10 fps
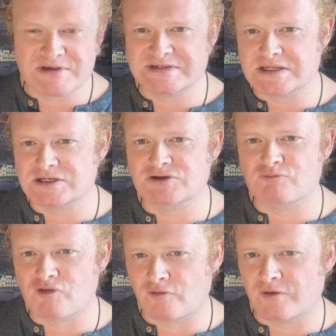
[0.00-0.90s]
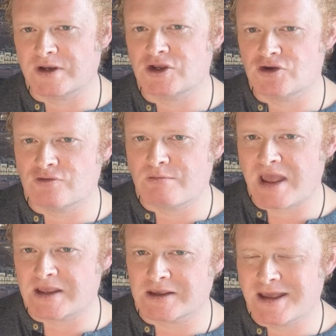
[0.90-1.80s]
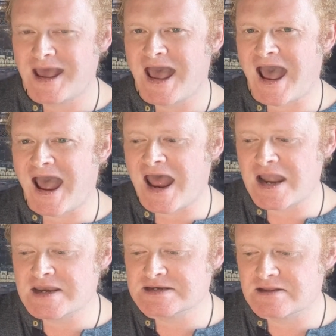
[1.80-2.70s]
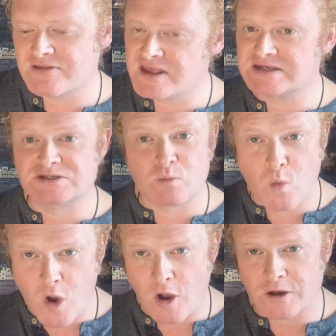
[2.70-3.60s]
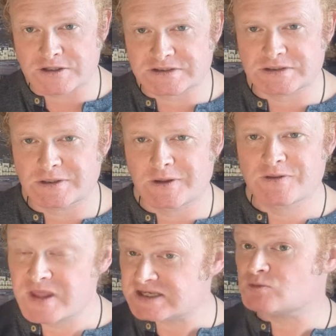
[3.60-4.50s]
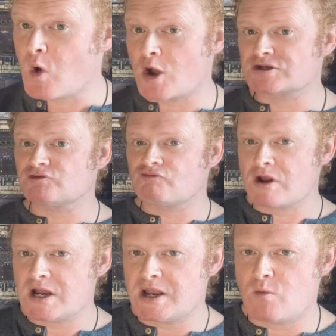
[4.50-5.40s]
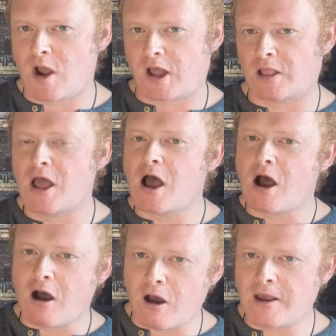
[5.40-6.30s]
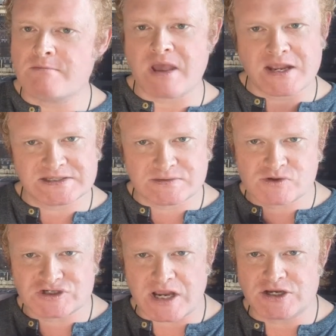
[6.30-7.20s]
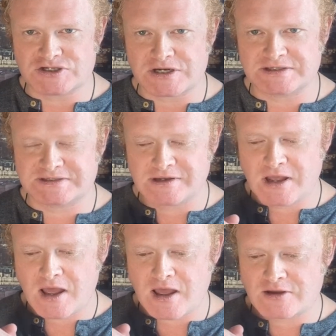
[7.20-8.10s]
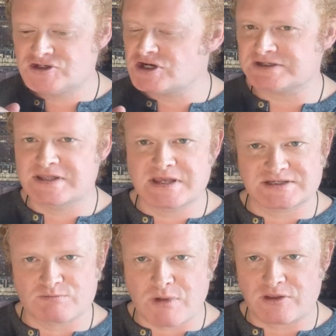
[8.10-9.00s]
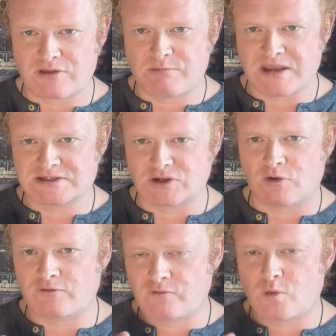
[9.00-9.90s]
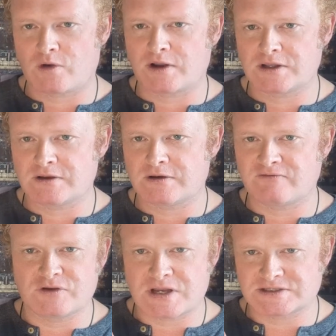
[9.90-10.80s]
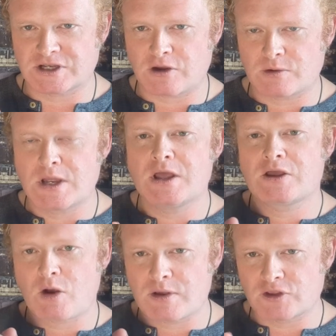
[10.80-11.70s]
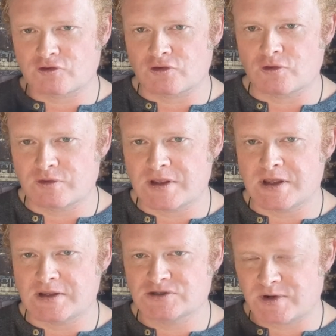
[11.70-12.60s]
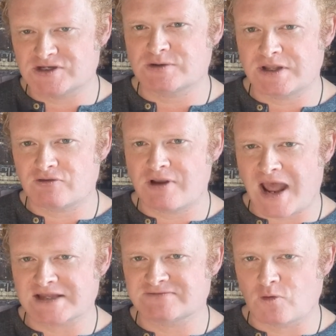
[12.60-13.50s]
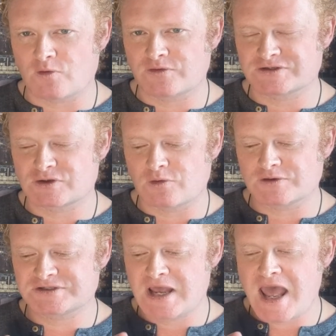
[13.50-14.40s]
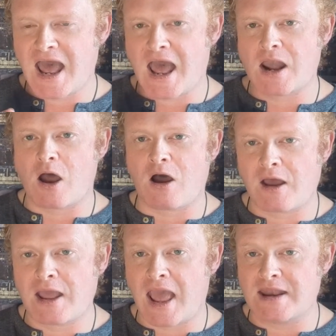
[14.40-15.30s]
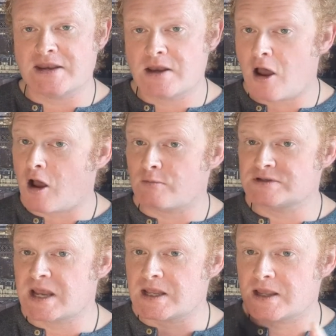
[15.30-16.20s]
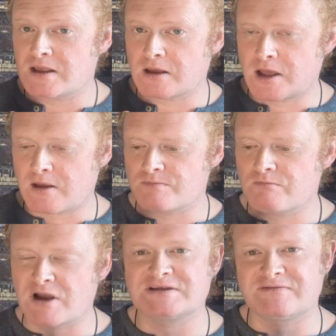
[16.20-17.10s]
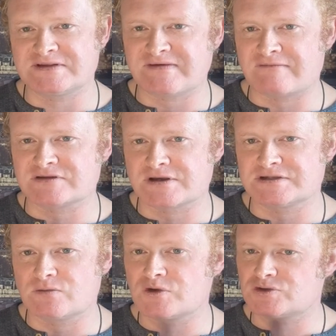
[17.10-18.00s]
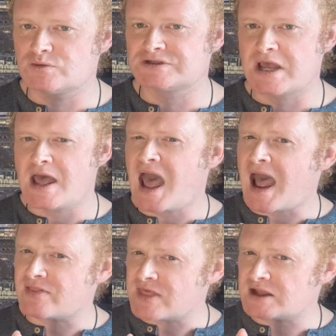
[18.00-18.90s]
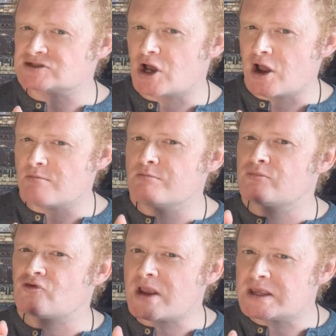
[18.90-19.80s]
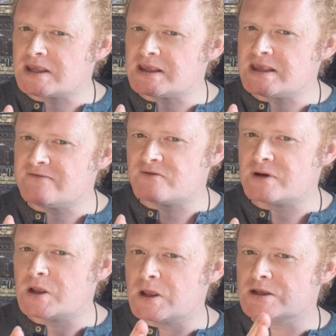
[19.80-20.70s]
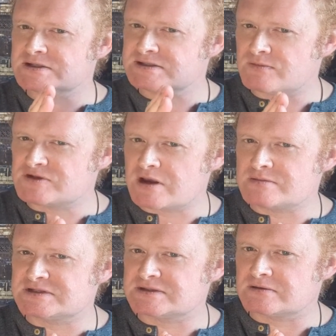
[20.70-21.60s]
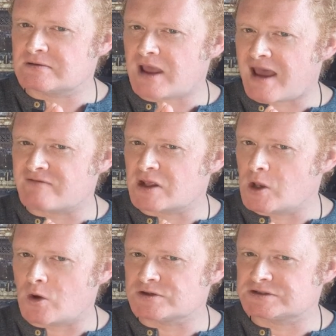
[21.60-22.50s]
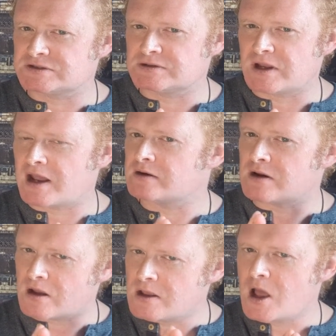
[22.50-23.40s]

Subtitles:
percentage of profit you make. And this works. This works really well. I made some changes just this month based off what I'd learned a few days ago going through the 2023 Ads for Authors course. And I ended up taking my defensive advertising, which was at that time breaking even, sometimes having a loss. And